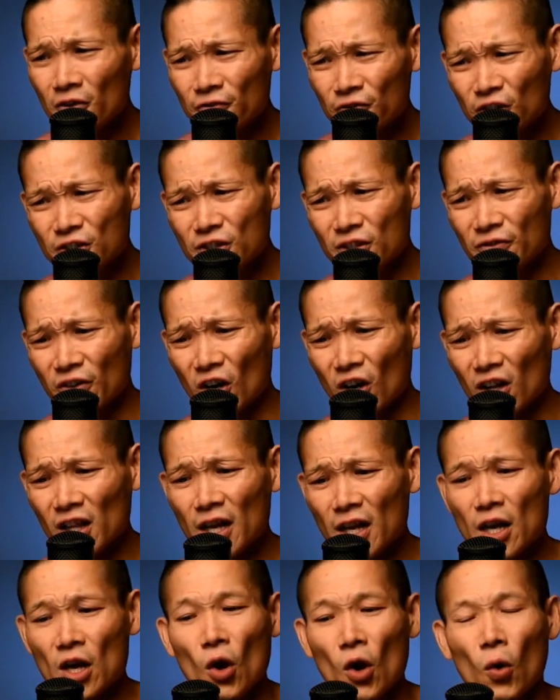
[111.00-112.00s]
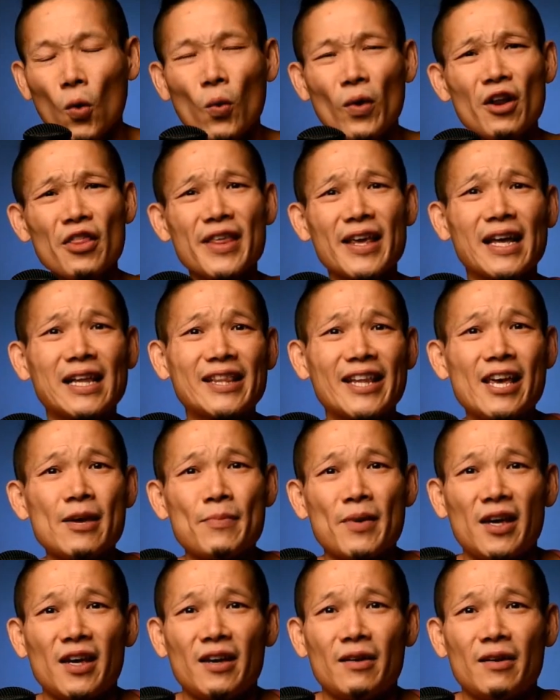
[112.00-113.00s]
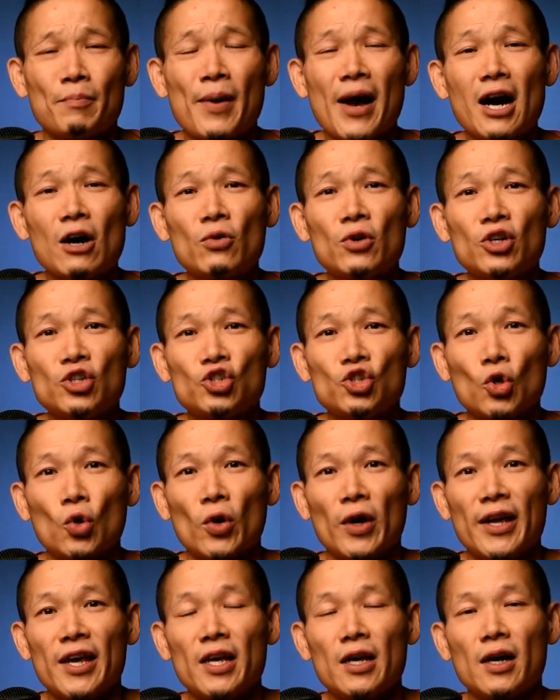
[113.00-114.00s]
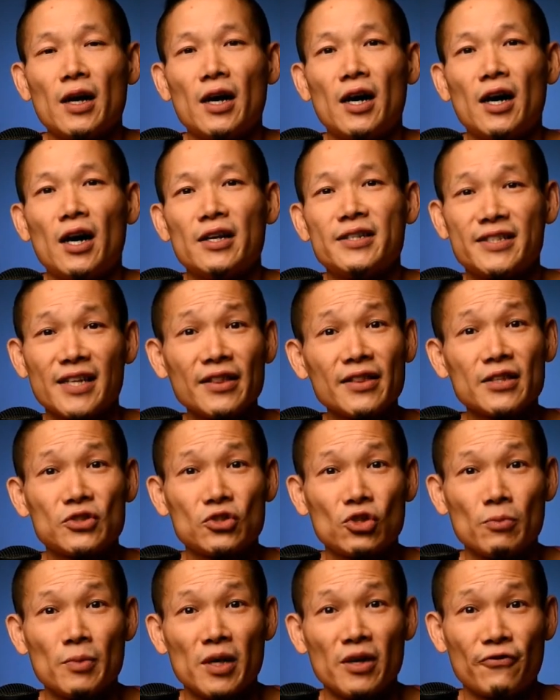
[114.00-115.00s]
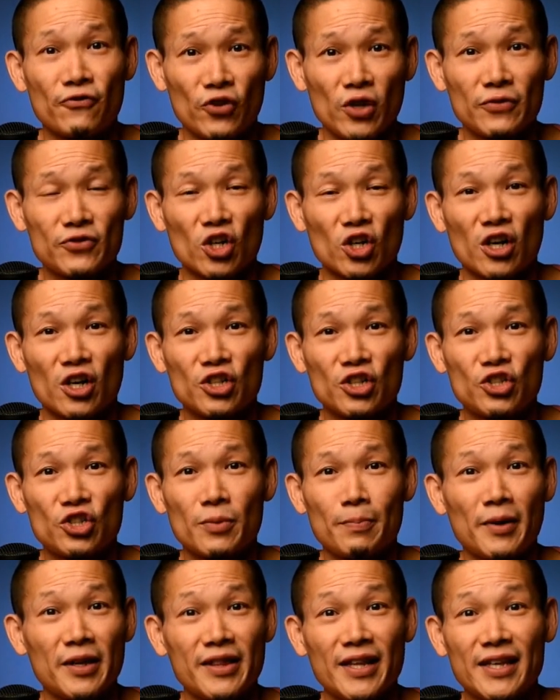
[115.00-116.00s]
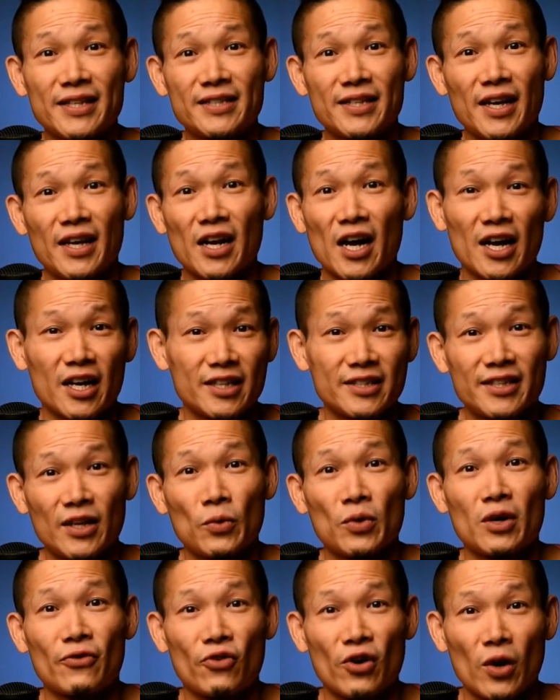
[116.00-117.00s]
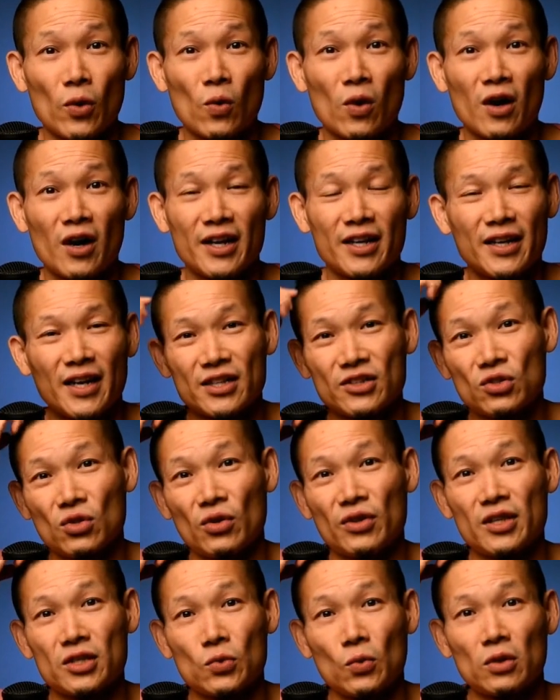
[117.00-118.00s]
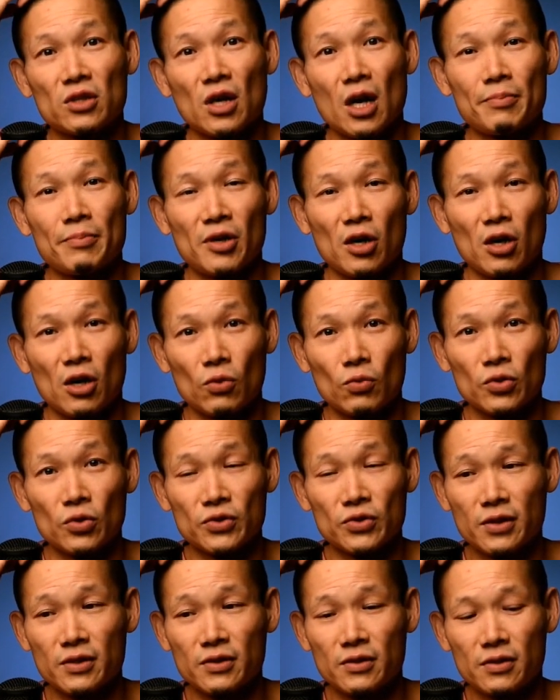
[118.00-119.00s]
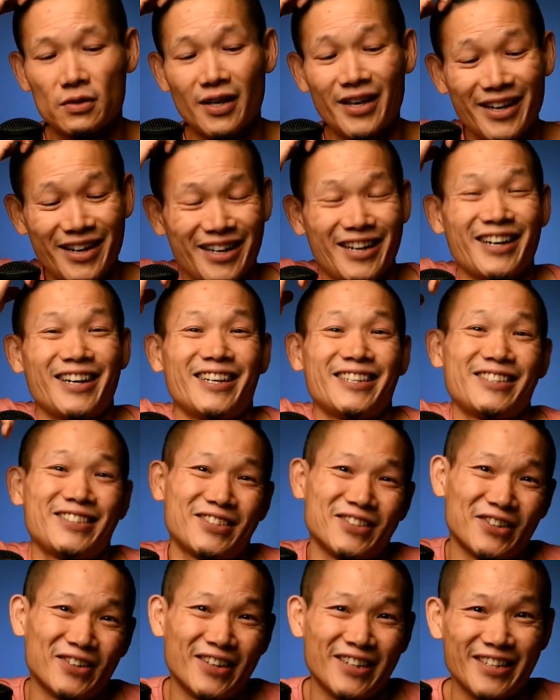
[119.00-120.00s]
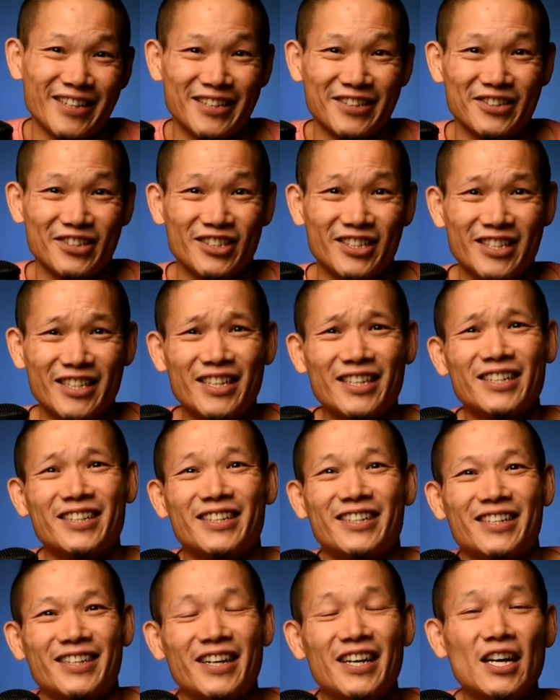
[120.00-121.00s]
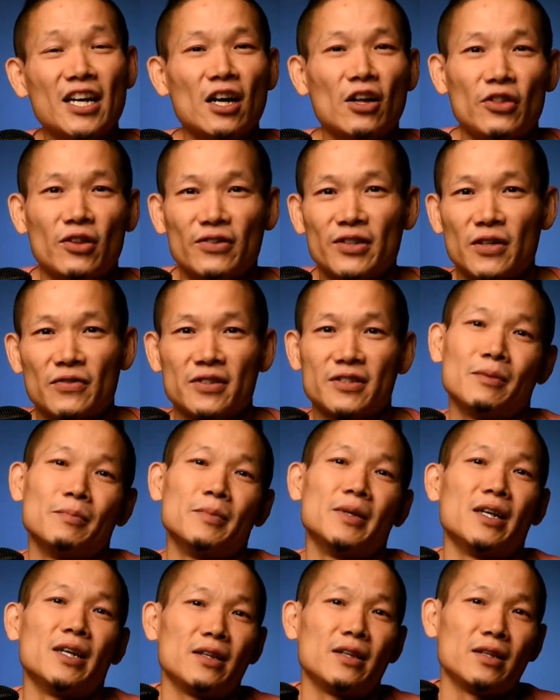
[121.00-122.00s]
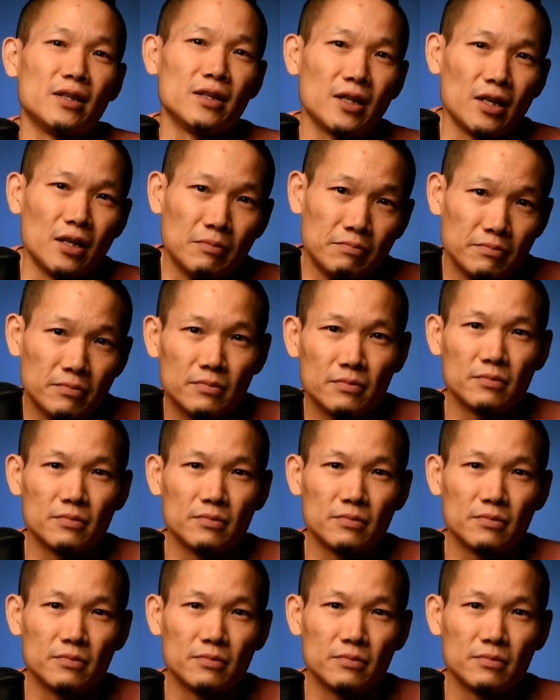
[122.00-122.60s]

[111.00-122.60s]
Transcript: First of all, what are they claiming? PowerJoy sent this to me free of charge, but they said I could say whatever I want, and so this will not be all roses. Sorry, Innergie. They'll never send me anything again.